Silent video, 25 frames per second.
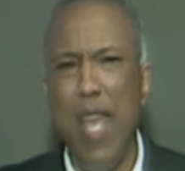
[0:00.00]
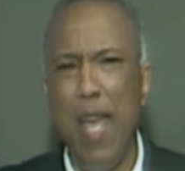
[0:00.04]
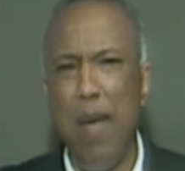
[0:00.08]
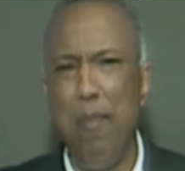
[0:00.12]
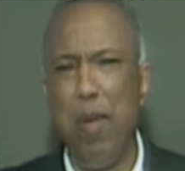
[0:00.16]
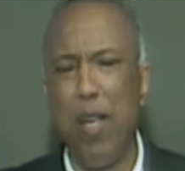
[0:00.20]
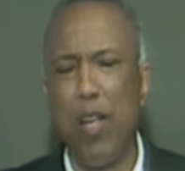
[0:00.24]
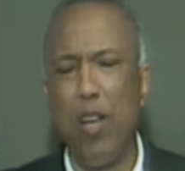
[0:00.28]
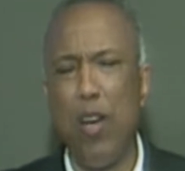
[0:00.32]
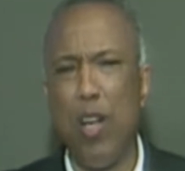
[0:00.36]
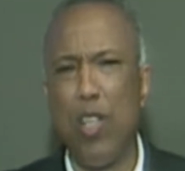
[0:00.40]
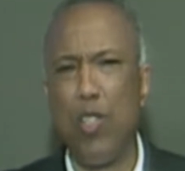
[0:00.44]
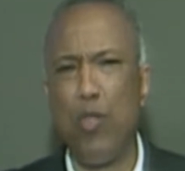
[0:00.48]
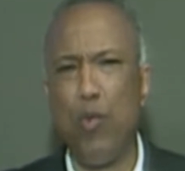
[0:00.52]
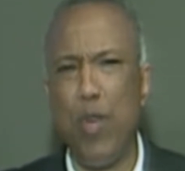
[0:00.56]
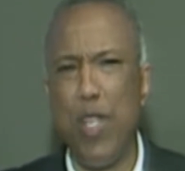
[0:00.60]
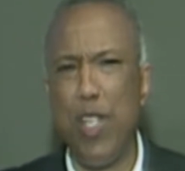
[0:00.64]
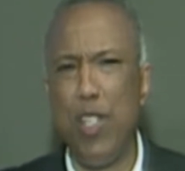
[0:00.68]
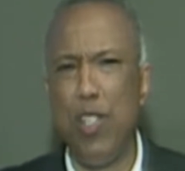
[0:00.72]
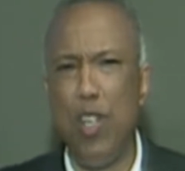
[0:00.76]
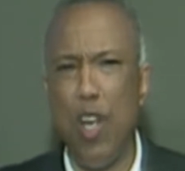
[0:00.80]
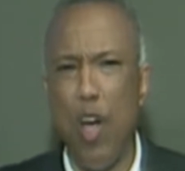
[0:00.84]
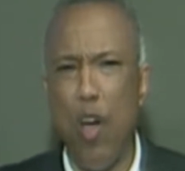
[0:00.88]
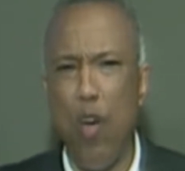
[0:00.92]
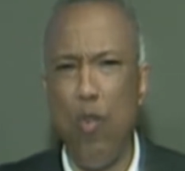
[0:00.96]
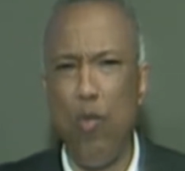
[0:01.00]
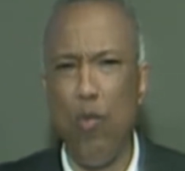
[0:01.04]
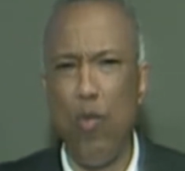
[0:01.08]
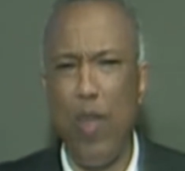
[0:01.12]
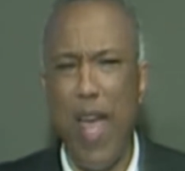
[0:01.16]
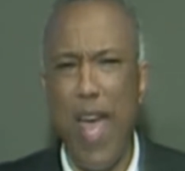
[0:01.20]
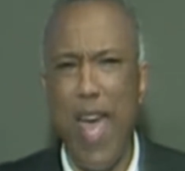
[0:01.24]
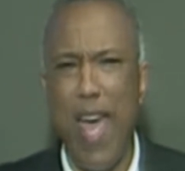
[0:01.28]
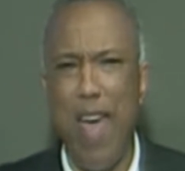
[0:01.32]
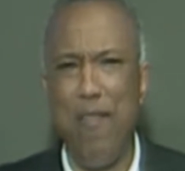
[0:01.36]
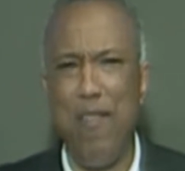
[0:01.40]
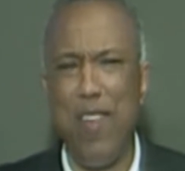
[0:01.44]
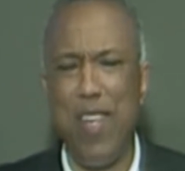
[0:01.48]
And because we don't
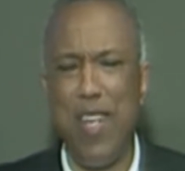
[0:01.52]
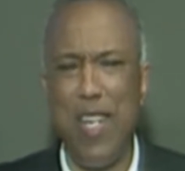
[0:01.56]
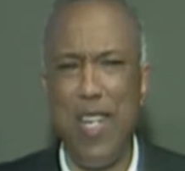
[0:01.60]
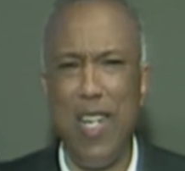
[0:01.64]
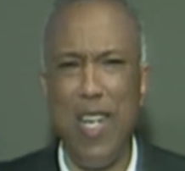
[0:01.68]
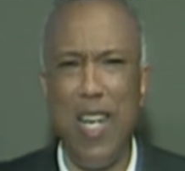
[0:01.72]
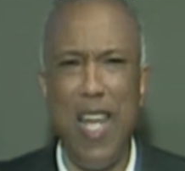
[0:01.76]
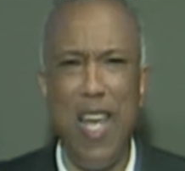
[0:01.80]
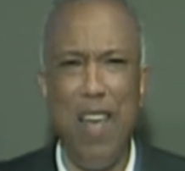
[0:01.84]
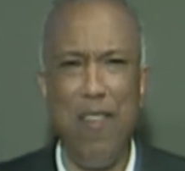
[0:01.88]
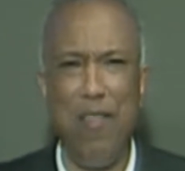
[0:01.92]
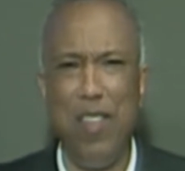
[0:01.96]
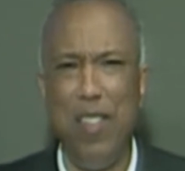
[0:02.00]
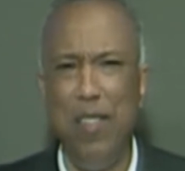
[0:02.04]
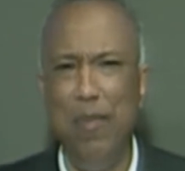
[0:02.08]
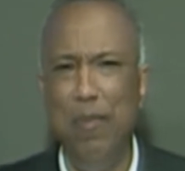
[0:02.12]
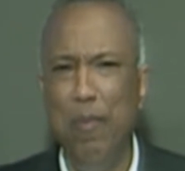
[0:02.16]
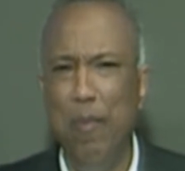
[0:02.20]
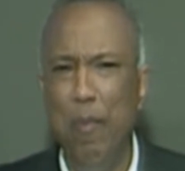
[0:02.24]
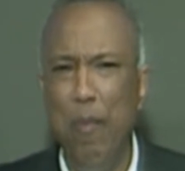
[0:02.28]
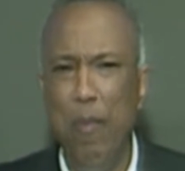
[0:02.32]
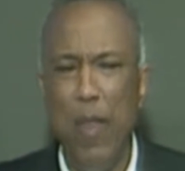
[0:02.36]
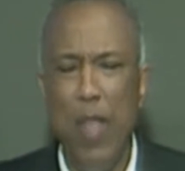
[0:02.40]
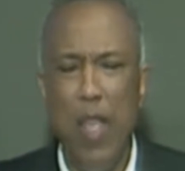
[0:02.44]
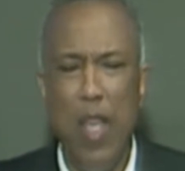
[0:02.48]
have any leaven,